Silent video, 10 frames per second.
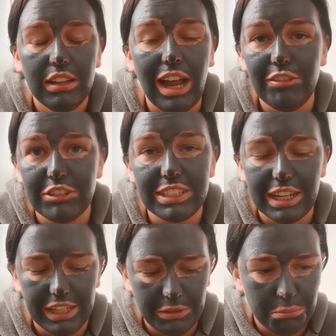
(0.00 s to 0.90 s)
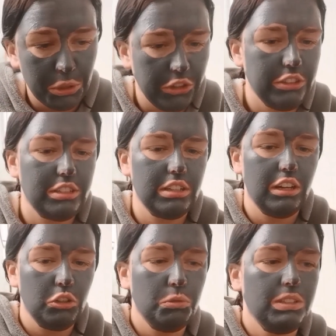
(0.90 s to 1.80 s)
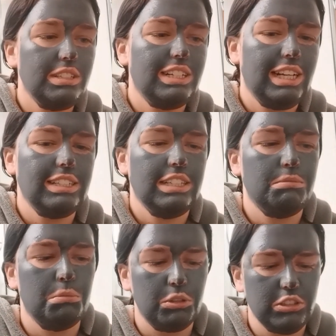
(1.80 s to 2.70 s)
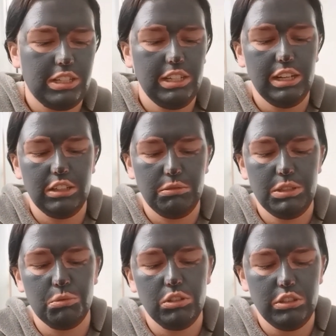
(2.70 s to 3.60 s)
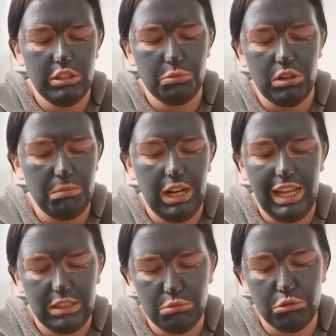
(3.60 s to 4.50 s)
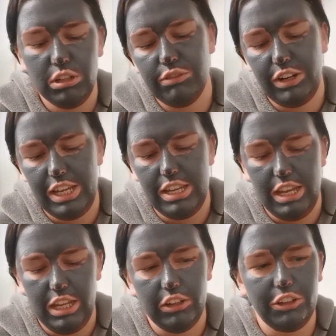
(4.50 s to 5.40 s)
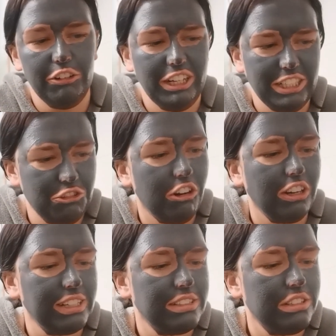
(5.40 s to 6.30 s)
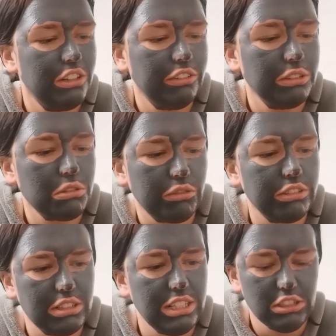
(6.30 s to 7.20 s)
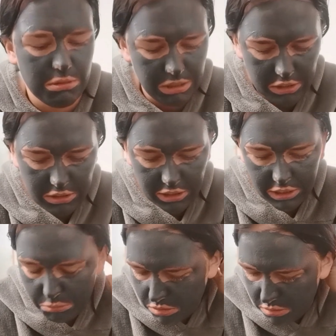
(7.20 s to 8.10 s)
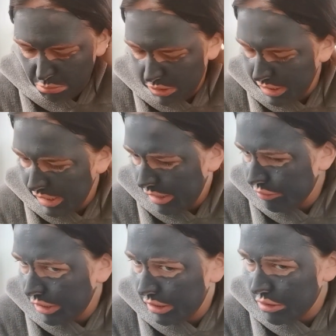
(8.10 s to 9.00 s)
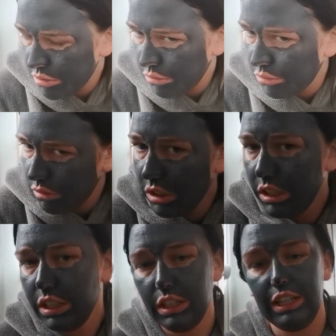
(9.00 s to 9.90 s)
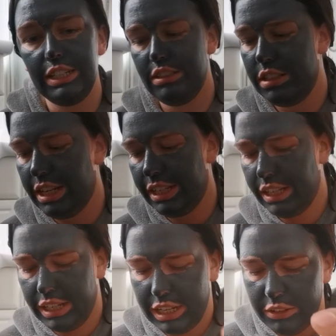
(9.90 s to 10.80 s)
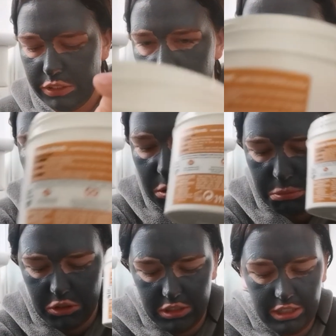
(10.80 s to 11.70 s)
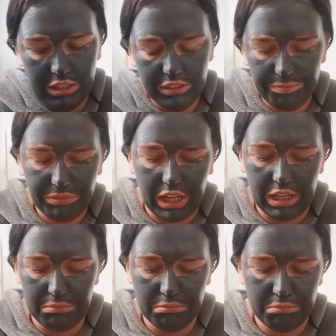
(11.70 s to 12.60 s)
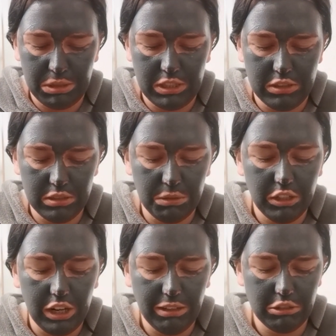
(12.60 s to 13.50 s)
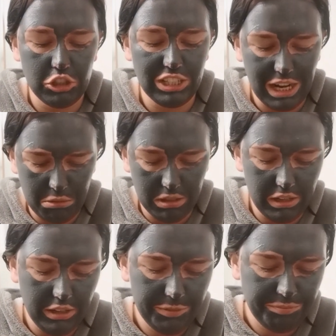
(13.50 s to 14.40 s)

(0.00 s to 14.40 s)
every day. But I always neglected my body, and I always wondered why my legs were always flaky and like really dry and stuff. And it was obviously just because like I wasn't putting any effort in at all into taking care of the skin on my body. Because when I got out of the shower,